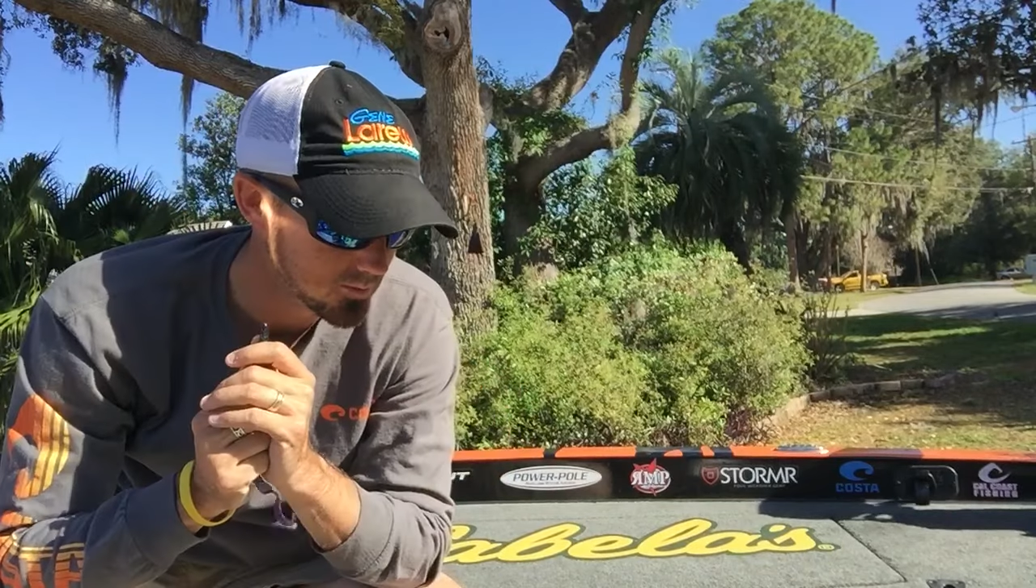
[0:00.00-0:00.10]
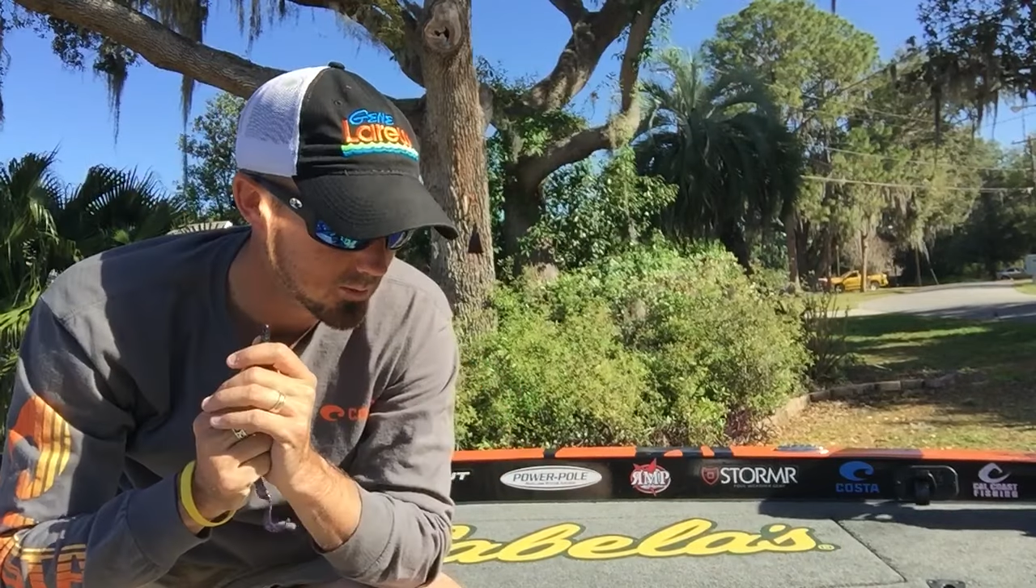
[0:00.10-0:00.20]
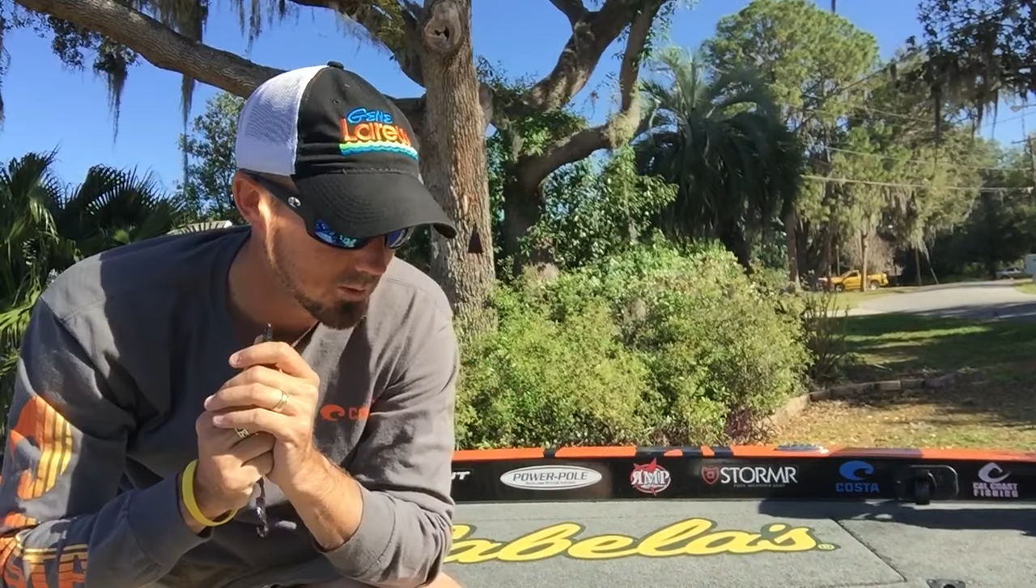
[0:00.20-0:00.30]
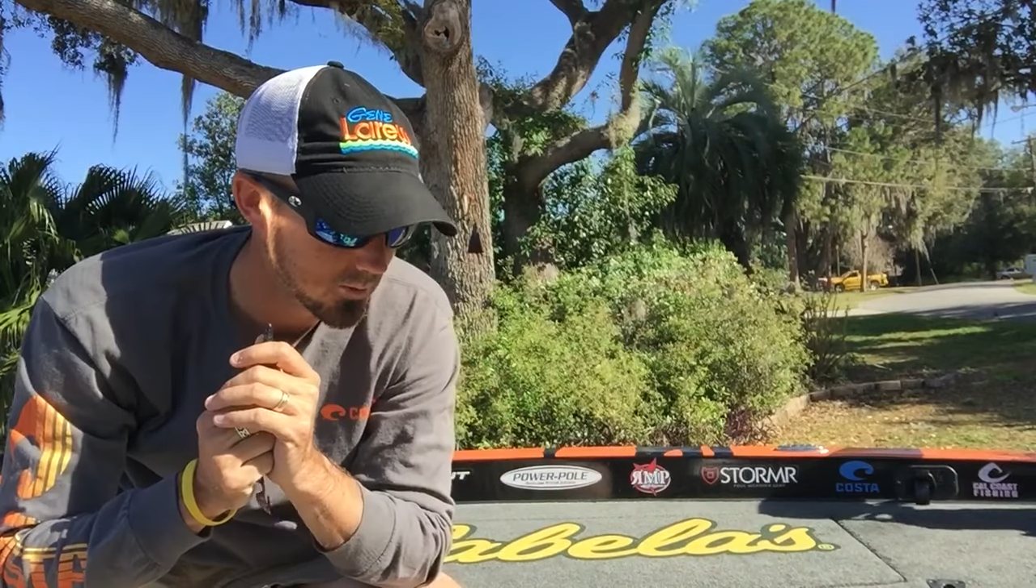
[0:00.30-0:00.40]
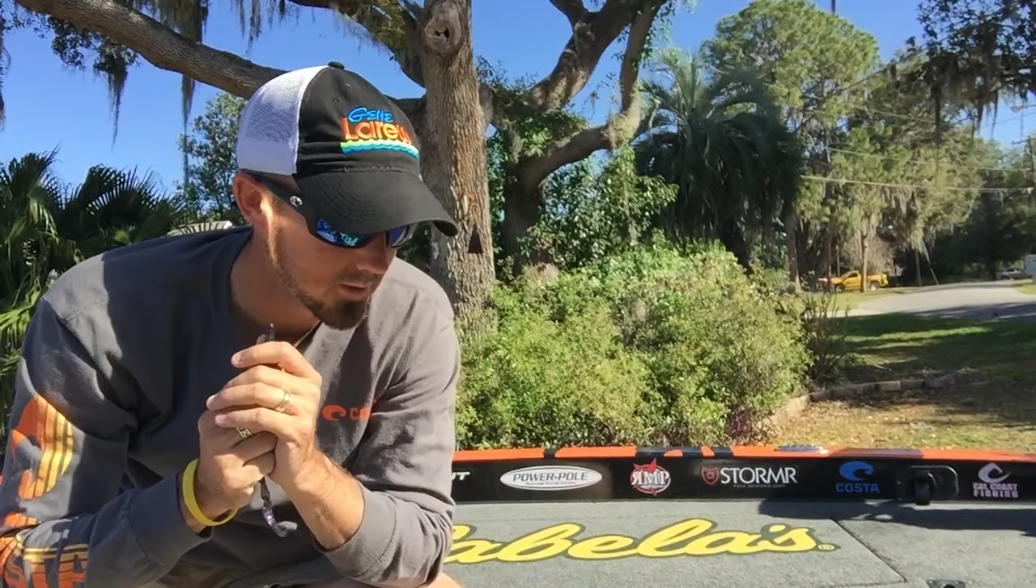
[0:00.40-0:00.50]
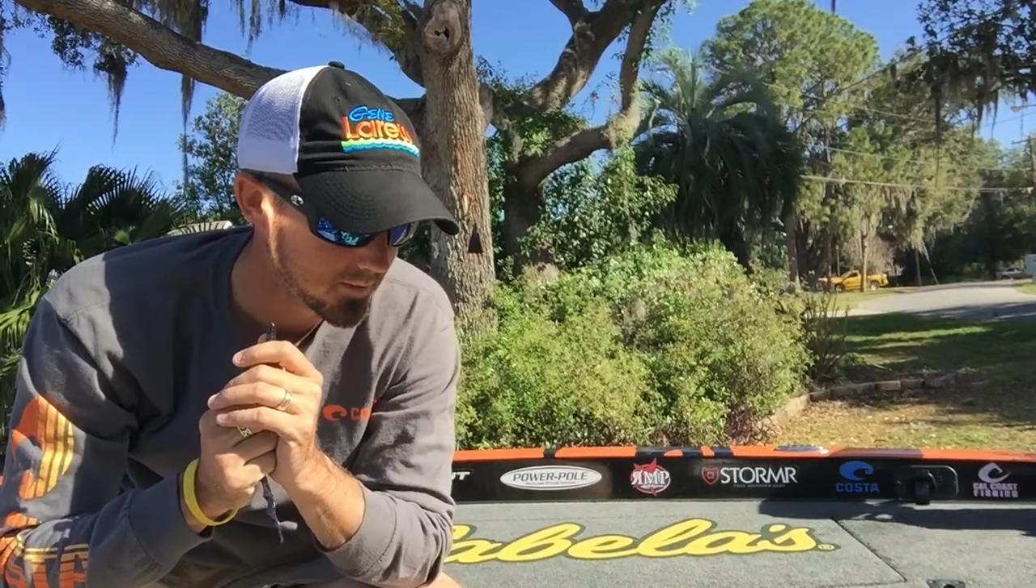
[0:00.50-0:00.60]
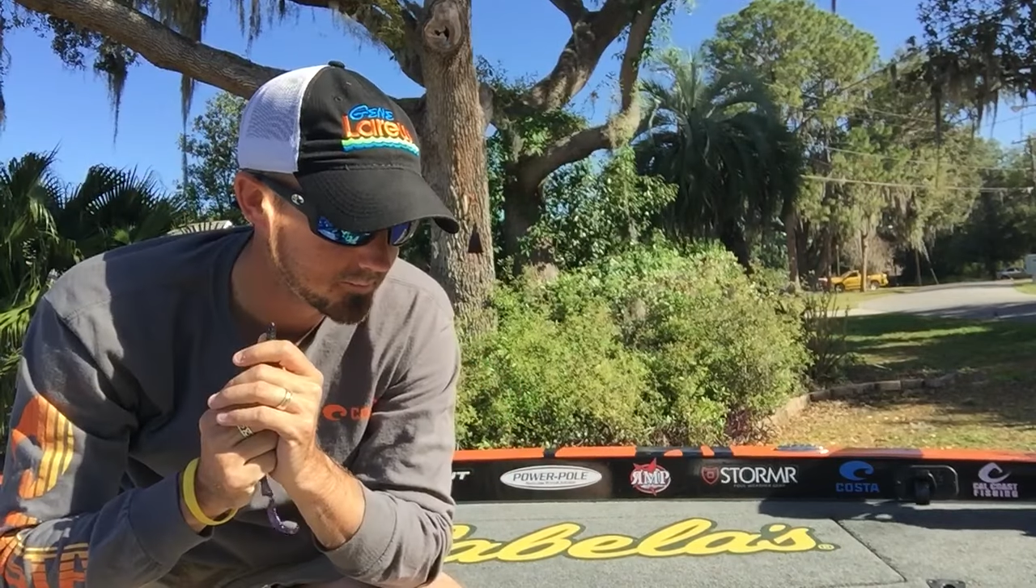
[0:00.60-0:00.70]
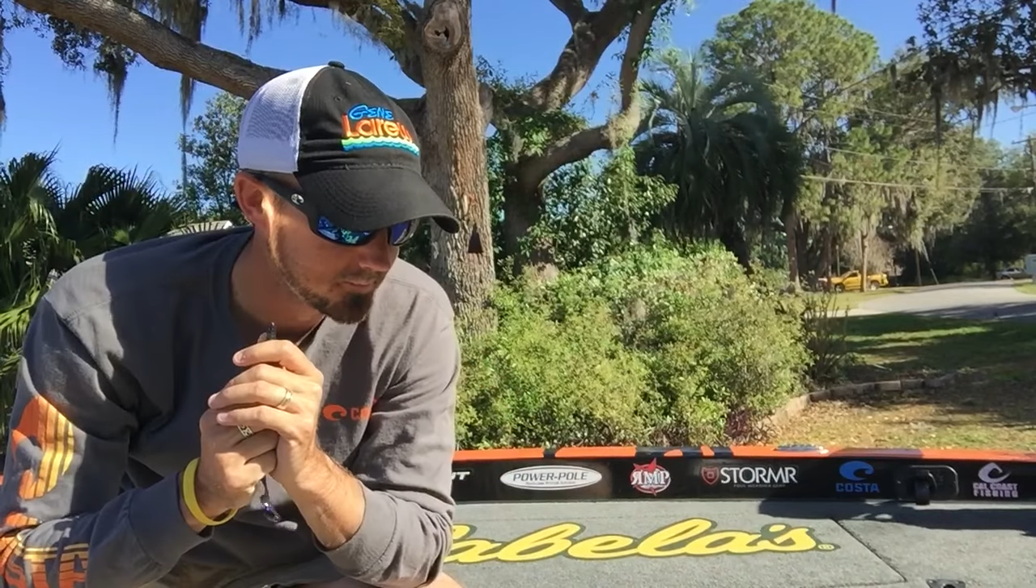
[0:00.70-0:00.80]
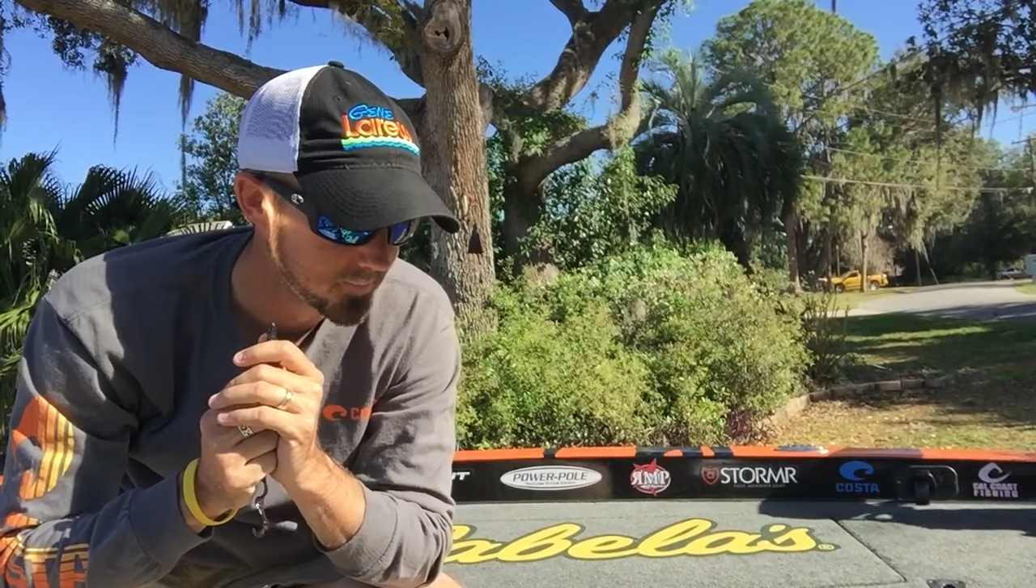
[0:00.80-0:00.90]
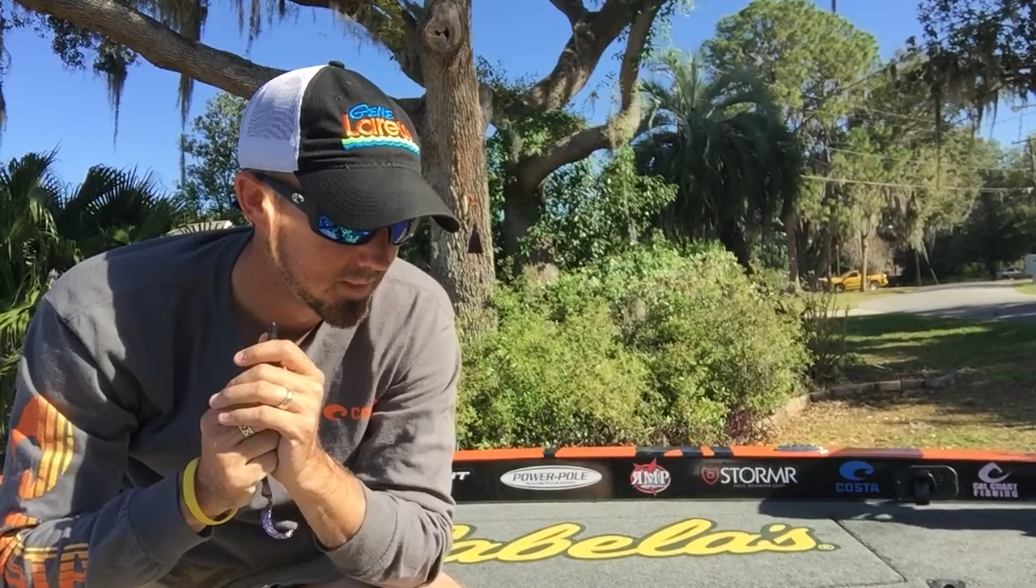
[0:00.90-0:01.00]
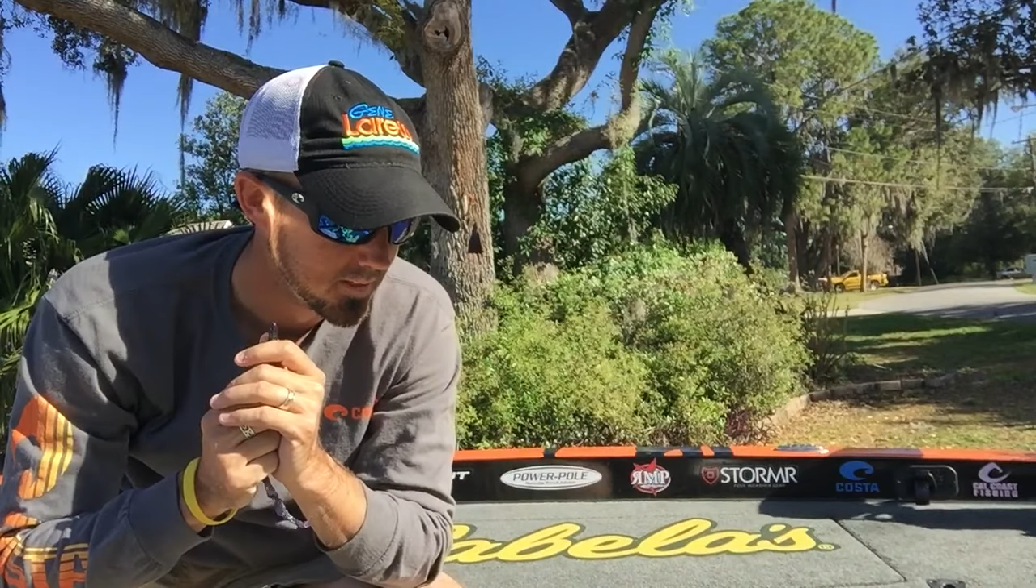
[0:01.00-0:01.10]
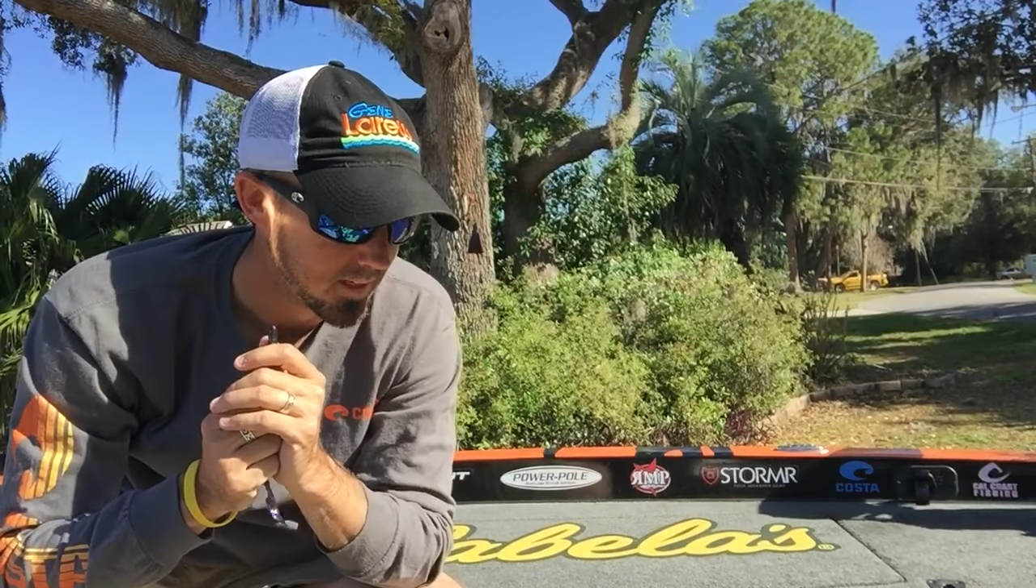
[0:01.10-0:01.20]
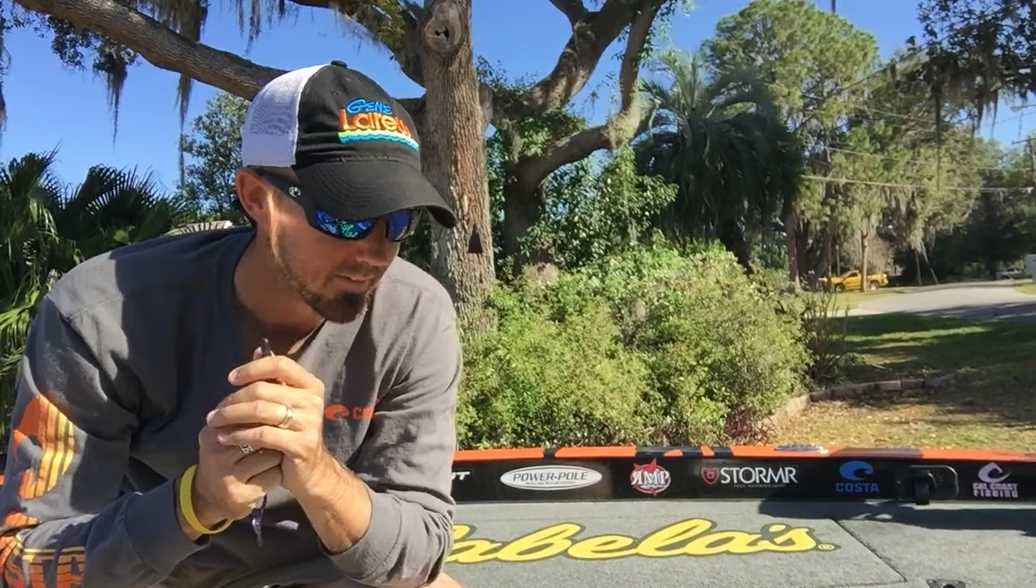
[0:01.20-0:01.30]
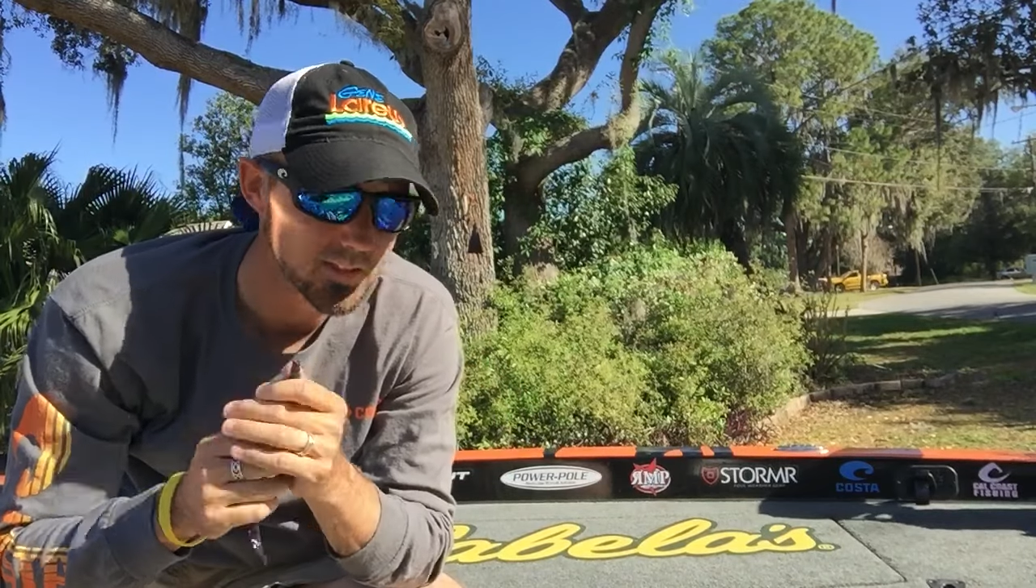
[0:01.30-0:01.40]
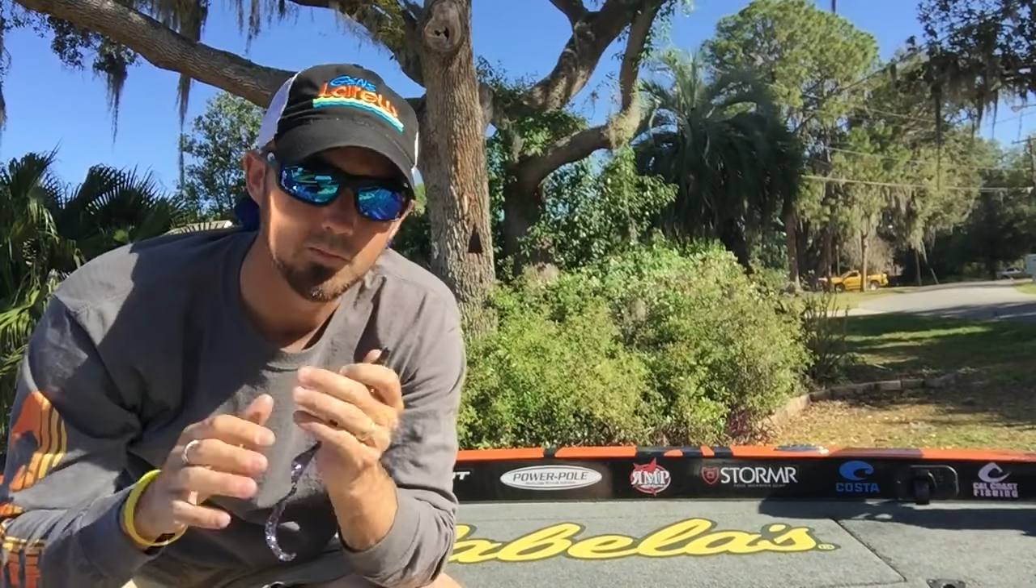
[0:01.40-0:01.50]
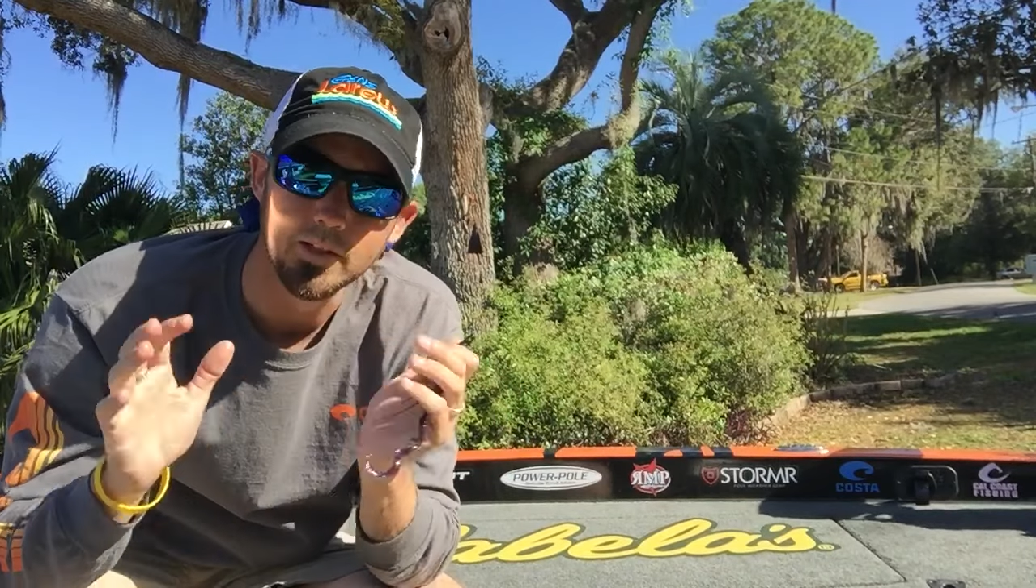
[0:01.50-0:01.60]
So I've got some